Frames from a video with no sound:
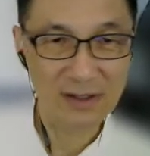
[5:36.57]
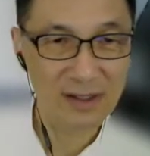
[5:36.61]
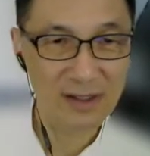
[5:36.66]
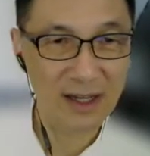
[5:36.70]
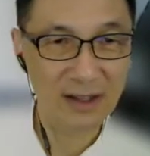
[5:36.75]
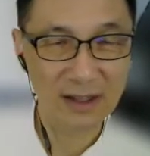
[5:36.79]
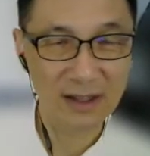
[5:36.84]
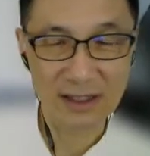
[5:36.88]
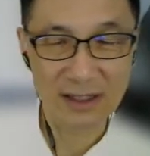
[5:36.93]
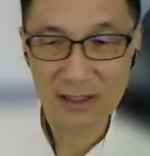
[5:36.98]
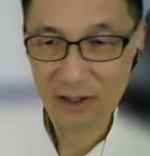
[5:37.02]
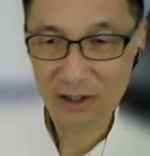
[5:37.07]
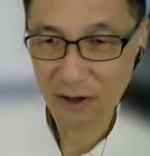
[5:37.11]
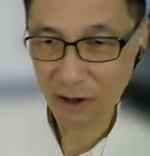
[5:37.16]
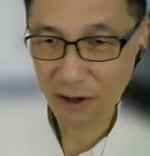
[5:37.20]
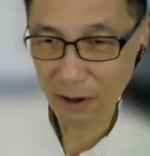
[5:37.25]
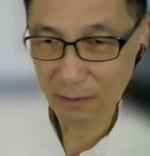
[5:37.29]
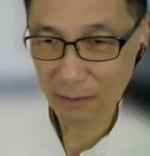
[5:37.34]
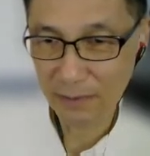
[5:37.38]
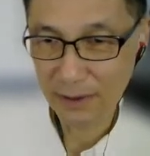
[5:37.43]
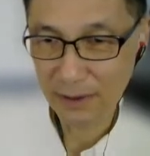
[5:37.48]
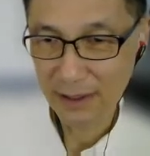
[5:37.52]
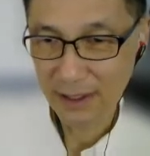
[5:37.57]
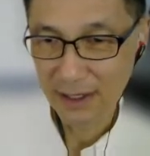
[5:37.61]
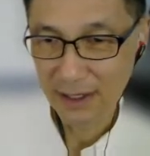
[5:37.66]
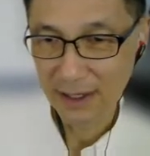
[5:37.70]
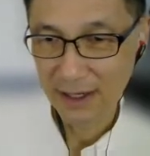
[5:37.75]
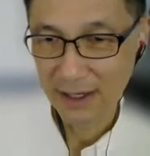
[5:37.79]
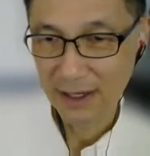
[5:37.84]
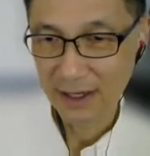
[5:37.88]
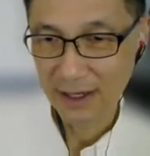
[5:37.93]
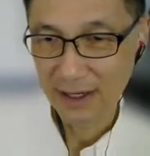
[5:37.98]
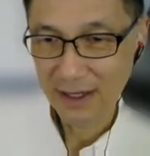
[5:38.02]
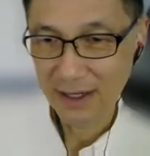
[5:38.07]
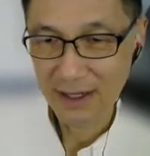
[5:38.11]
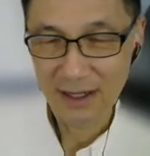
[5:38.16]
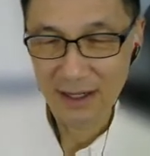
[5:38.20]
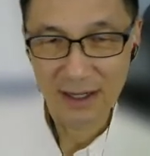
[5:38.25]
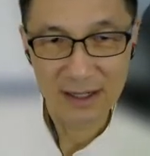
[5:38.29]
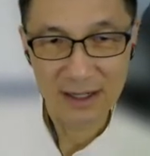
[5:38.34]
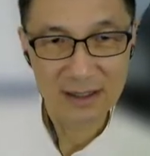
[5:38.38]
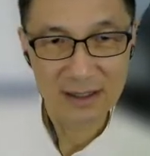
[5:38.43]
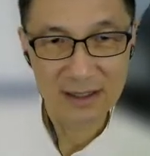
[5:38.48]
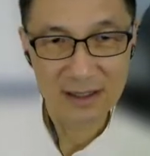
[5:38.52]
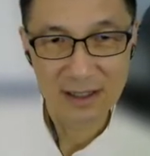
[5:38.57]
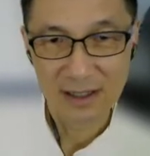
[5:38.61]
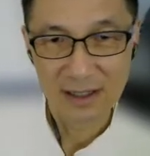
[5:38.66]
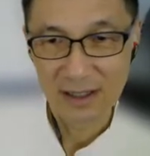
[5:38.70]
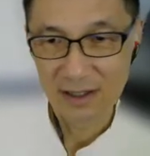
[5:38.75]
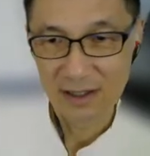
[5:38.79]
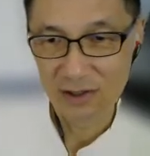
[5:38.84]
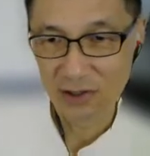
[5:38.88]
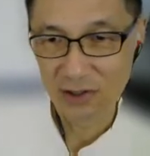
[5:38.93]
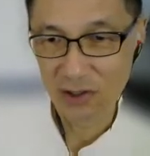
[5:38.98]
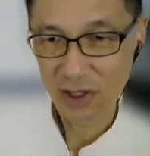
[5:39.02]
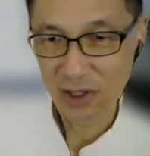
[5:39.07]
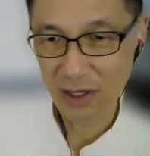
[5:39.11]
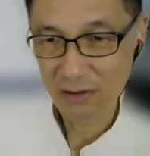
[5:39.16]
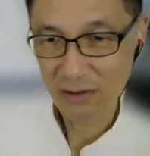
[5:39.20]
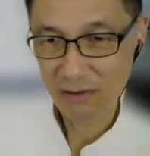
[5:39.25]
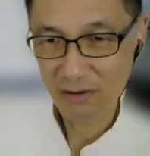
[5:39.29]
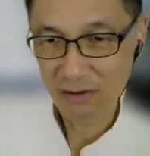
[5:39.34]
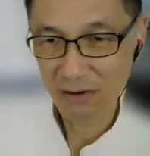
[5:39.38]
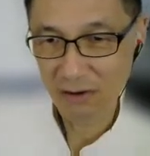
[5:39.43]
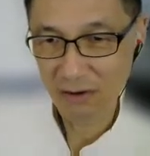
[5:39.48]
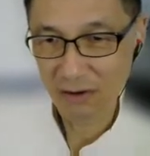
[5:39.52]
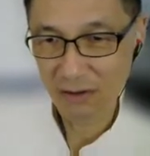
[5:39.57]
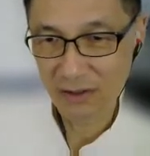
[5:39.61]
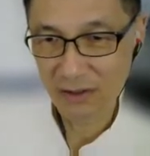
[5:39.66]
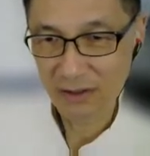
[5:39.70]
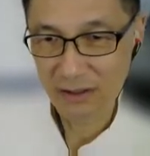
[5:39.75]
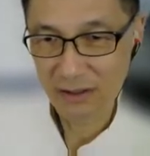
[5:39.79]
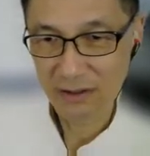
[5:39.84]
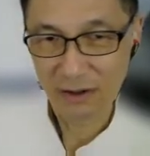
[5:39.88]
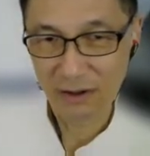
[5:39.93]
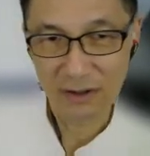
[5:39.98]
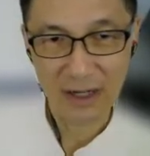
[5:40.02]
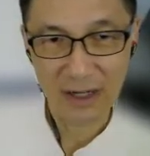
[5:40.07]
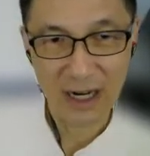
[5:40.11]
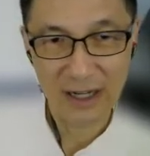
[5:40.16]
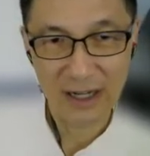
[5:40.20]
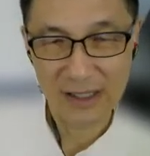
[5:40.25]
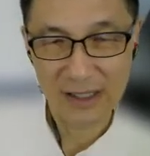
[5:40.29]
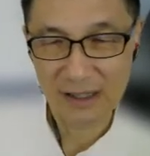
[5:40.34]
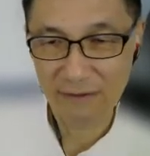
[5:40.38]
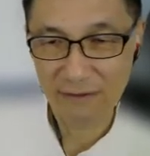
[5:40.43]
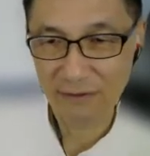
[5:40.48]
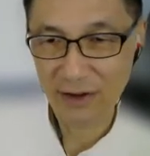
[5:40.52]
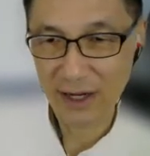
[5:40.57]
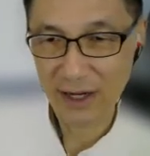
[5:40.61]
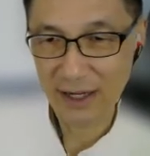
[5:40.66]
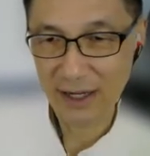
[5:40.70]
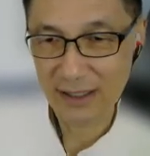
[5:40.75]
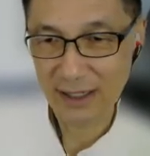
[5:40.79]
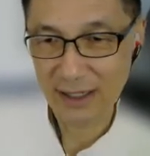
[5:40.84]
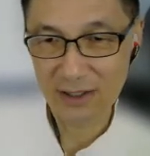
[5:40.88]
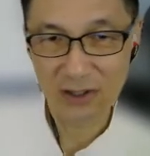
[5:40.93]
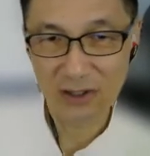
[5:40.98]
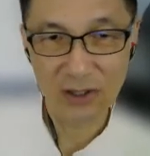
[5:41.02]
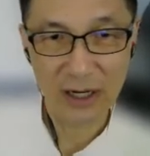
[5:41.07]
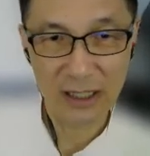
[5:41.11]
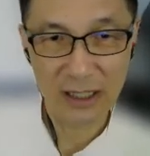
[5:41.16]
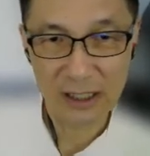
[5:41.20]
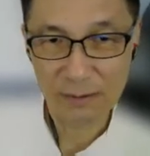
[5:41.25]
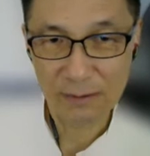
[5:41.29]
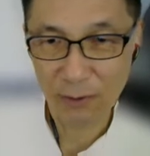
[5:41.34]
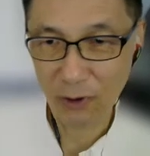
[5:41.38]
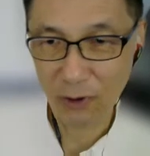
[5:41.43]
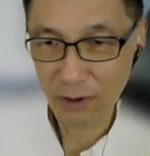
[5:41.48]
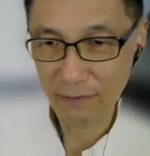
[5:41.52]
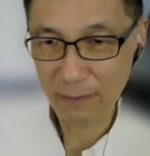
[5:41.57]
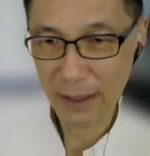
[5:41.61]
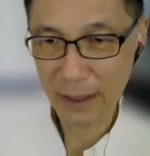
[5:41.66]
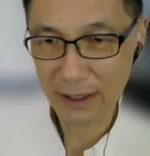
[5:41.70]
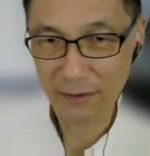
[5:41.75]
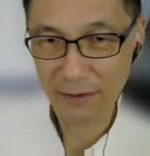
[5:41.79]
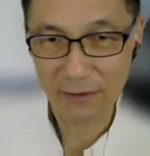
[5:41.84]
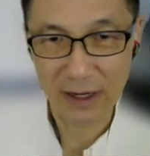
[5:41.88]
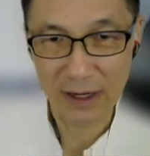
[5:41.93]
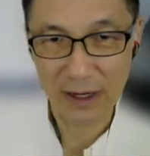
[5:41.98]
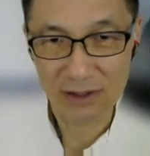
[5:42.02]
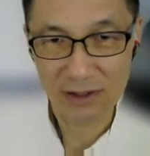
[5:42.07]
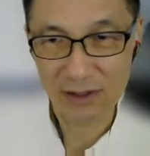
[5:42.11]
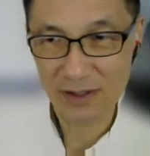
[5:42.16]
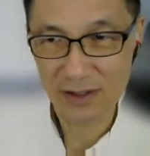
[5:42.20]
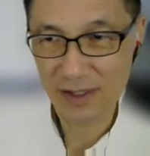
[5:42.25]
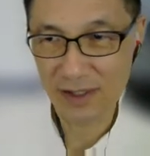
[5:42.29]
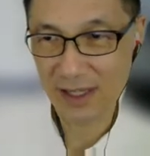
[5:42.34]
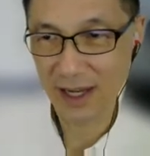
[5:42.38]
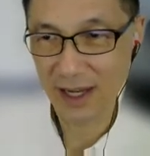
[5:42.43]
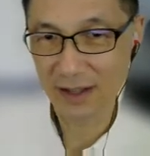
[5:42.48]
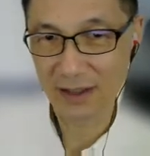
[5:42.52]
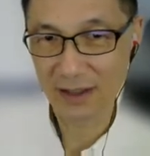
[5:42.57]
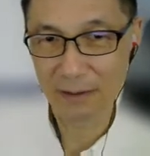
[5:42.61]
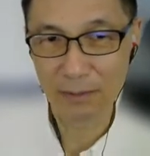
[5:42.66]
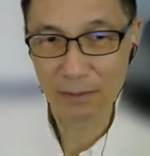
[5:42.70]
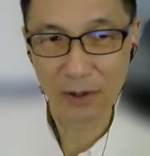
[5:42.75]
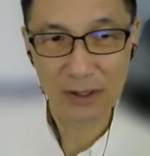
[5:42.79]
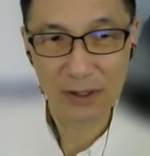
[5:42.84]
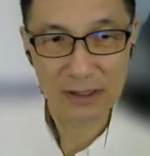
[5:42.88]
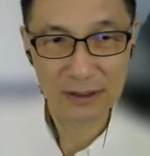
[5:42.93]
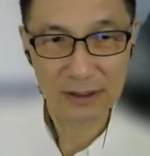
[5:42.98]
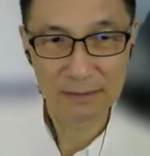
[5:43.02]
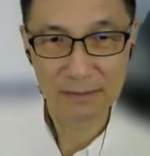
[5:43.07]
at the top, and general, not classified, and transport manufacturers at the bottom.